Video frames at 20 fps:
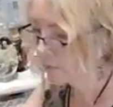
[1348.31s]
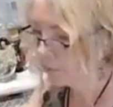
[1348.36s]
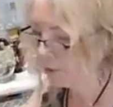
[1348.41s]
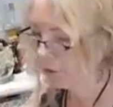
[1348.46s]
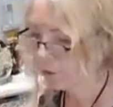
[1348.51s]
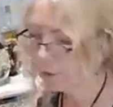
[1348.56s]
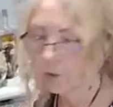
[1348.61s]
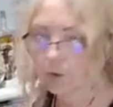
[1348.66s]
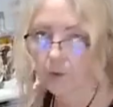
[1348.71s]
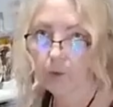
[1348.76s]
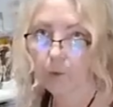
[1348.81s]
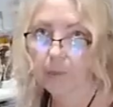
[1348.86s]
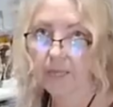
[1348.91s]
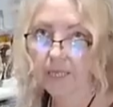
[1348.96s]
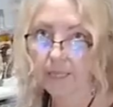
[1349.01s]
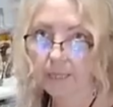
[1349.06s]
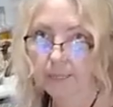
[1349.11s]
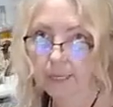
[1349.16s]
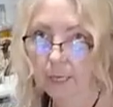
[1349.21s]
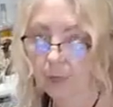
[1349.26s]
you know, all the
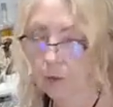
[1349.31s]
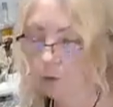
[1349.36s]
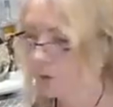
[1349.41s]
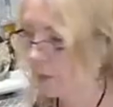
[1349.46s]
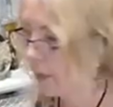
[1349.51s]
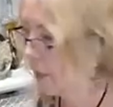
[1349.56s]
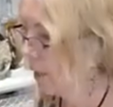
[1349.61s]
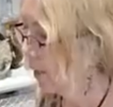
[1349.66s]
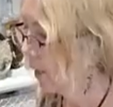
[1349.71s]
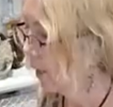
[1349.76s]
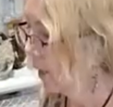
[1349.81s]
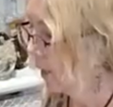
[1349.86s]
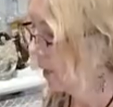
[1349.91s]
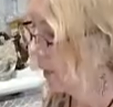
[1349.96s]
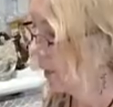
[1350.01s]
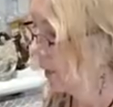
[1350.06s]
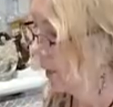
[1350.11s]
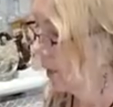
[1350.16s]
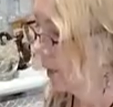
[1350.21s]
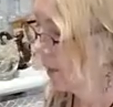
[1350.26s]
bits out.
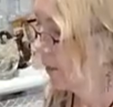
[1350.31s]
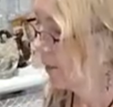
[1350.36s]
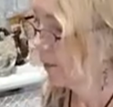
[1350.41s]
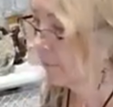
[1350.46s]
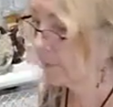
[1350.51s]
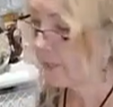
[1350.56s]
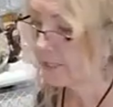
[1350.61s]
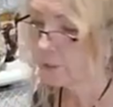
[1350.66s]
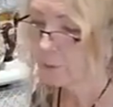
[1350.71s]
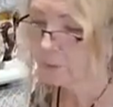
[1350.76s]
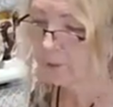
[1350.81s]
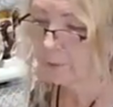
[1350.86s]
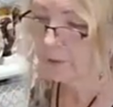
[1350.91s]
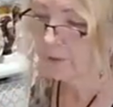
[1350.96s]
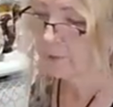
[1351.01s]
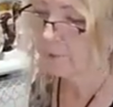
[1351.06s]
The bits would be